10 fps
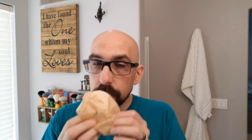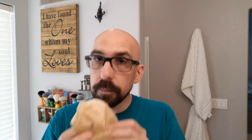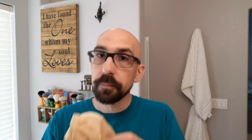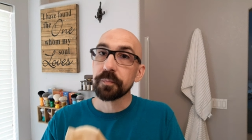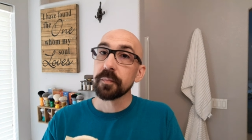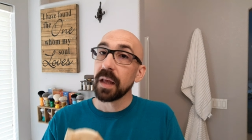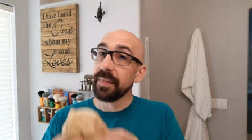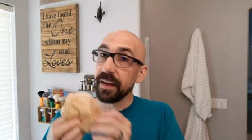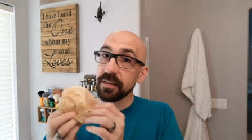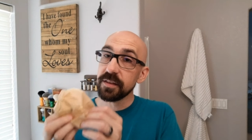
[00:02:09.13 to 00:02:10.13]
Hmm,
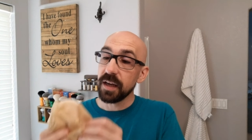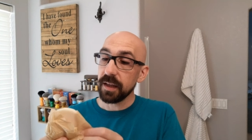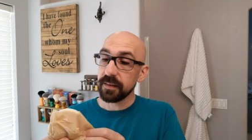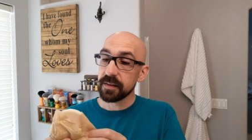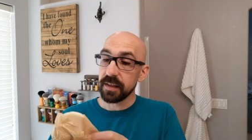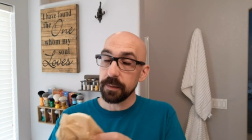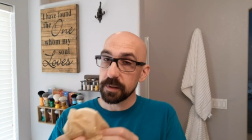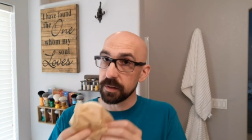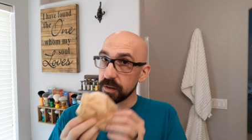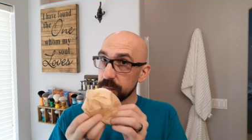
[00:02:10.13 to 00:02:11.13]
that is not the same
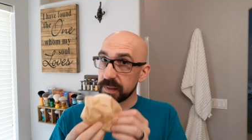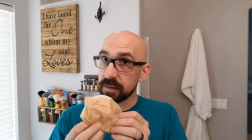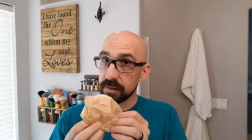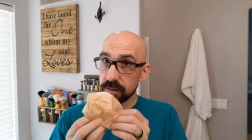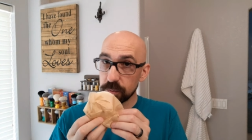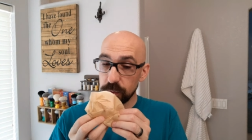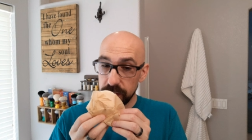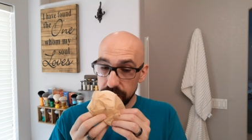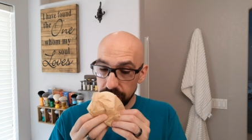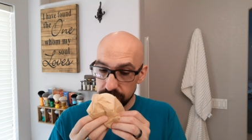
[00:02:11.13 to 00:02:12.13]
as those, but this is a
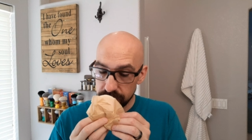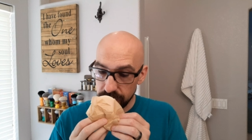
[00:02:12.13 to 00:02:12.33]
really nice